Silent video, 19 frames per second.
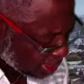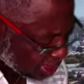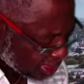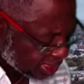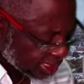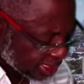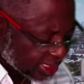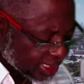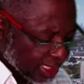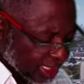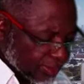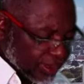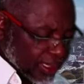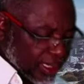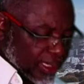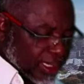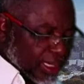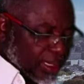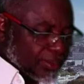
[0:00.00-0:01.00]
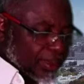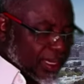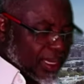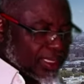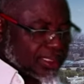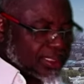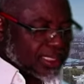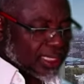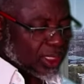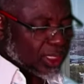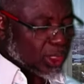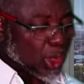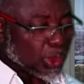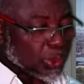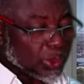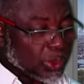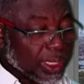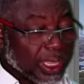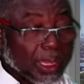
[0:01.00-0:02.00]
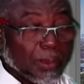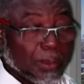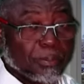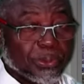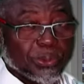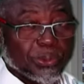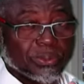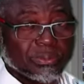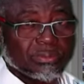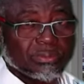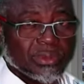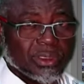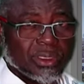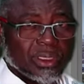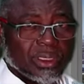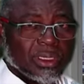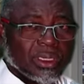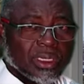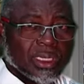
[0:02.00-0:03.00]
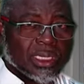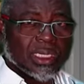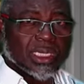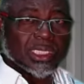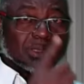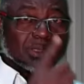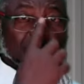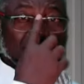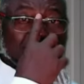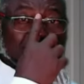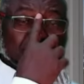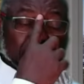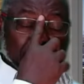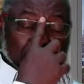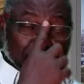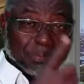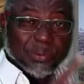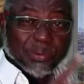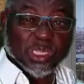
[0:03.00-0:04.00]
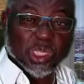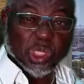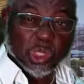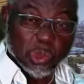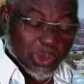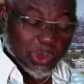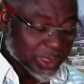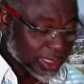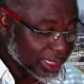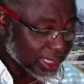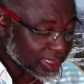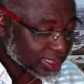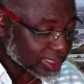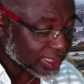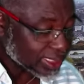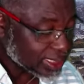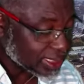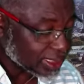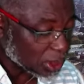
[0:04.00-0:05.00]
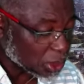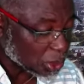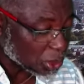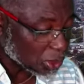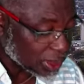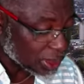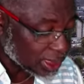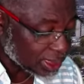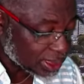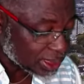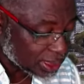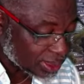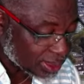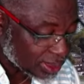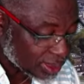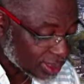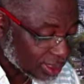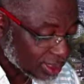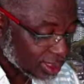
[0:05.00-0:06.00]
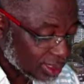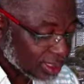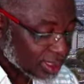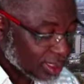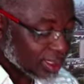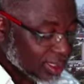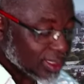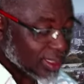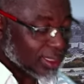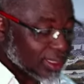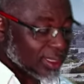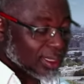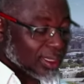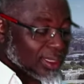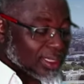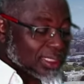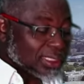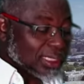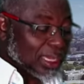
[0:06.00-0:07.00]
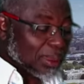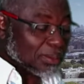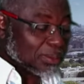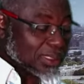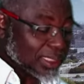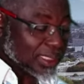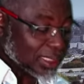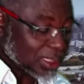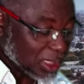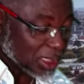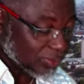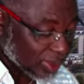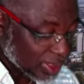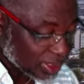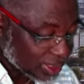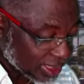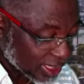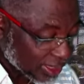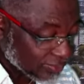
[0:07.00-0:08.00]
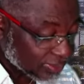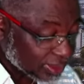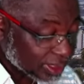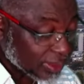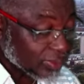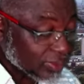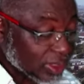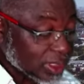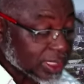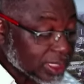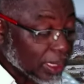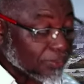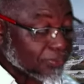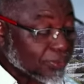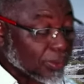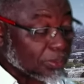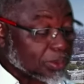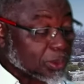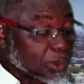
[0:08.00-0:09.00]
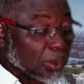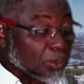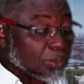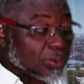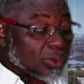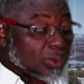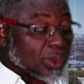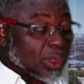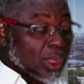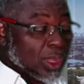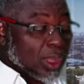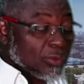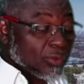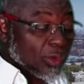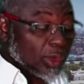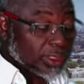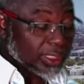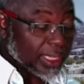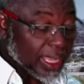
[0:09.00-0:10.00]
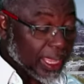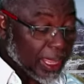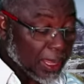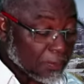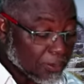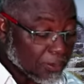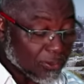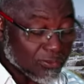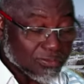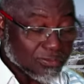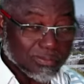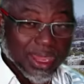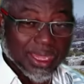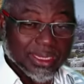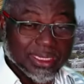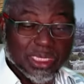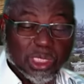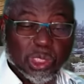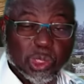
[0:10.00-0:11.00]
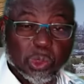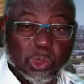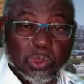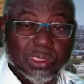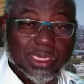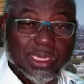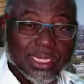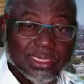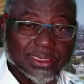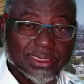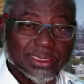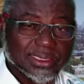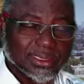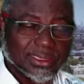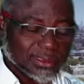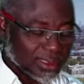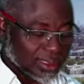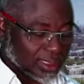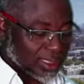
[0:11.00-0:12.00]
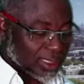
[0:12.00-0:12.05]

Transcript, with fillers: Likabarabasa. God will help you, because man's help is useless. Listen to this. Psalm 60 verse 11. Give us help from trouble, for the help of man is useless.